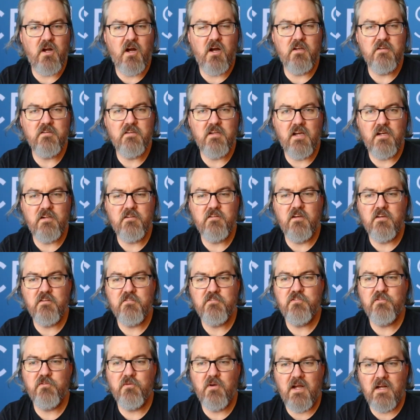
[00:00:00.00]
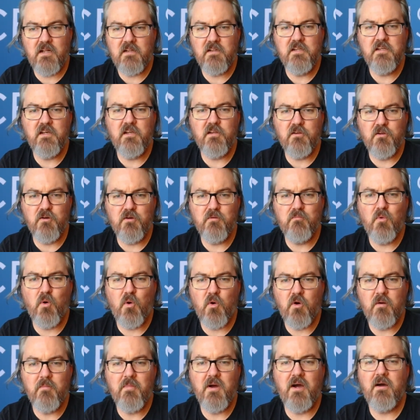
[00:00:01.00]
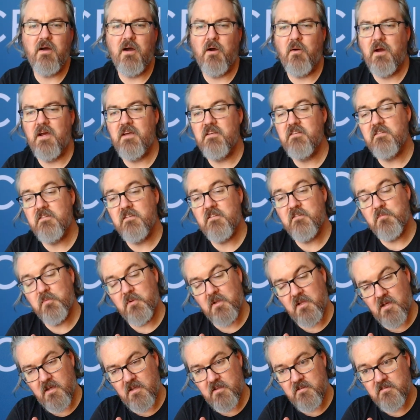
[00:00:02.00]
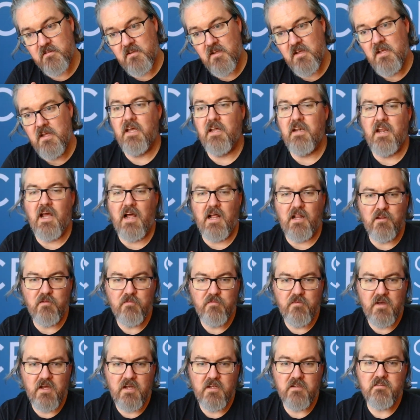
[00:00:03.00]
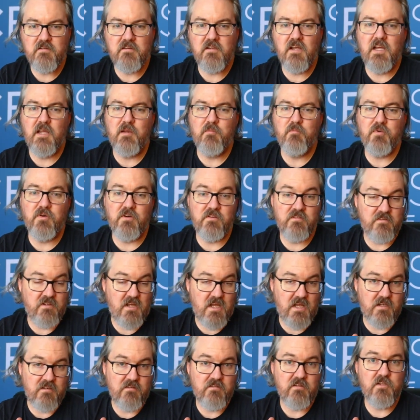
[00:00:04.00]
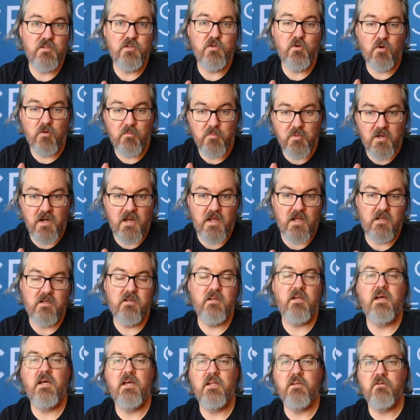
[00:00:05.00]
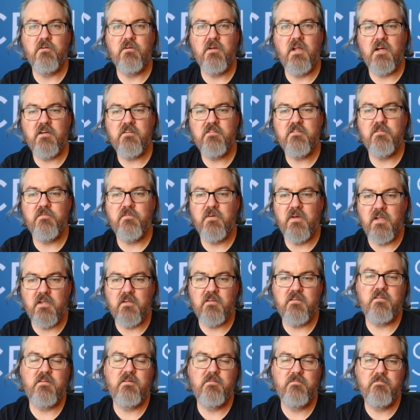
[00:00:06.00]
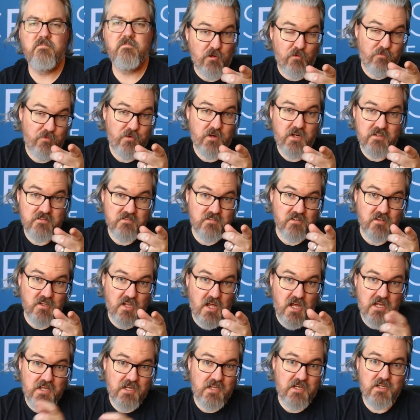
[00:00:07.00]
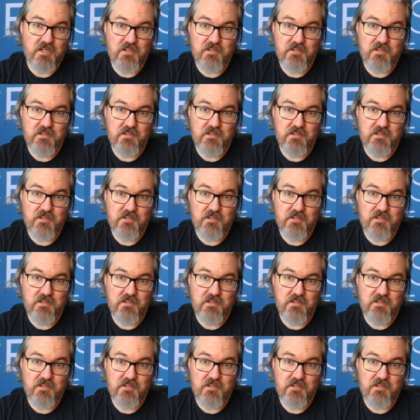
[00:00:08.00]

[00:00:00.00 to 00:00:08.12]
contact us directly to learn more about how Ace Displays can elevate and present your brand at your next event. Don't forget to like,